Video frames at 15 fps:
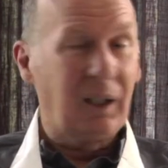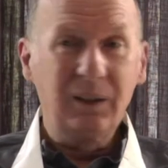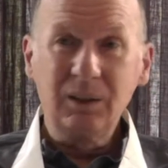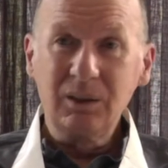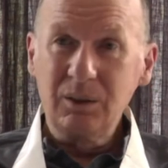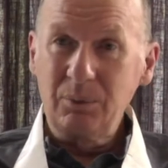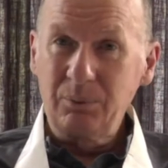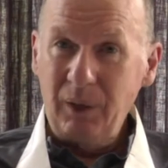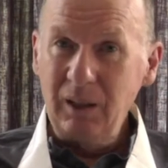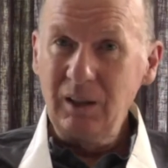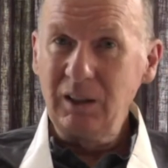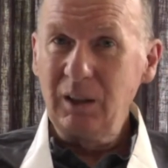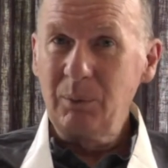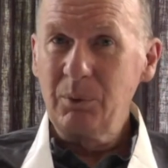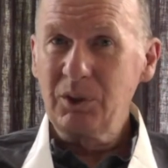and in
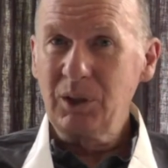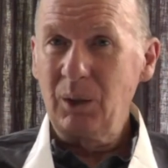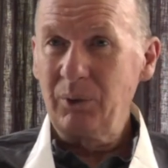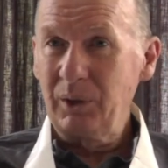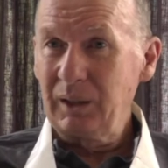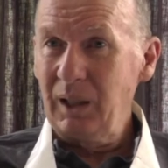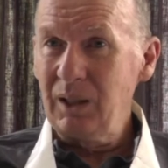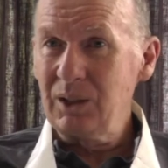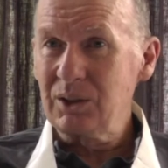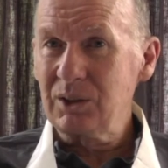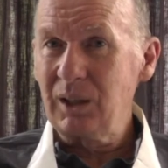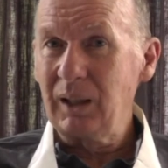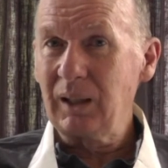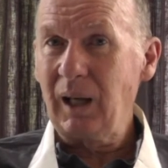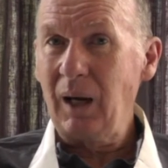defending himself against
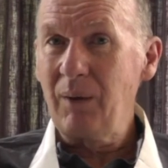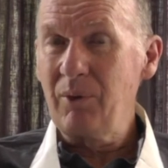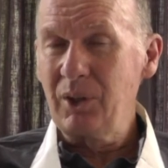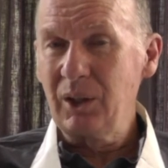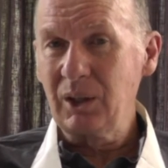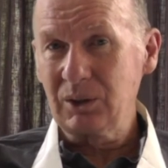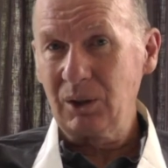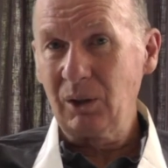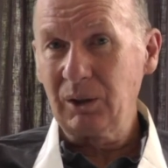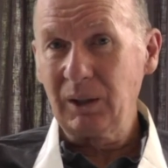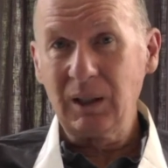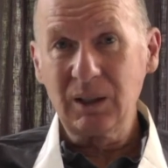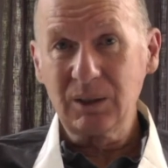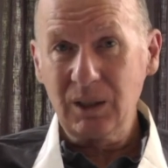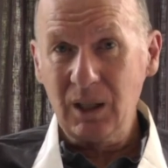saying everything is
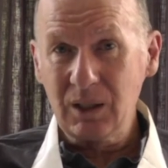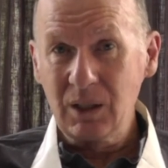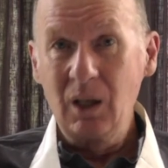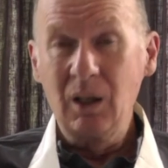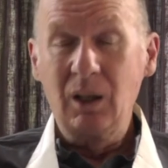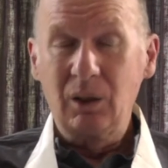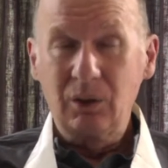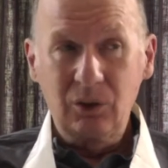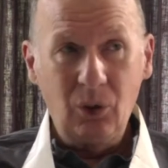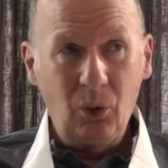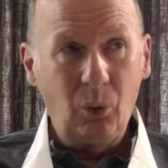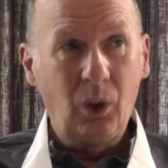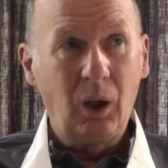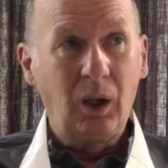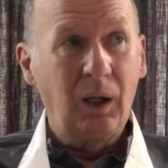ugly, he says,
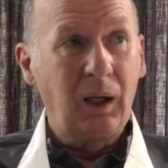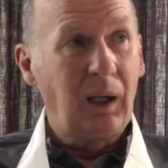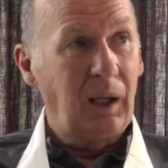No,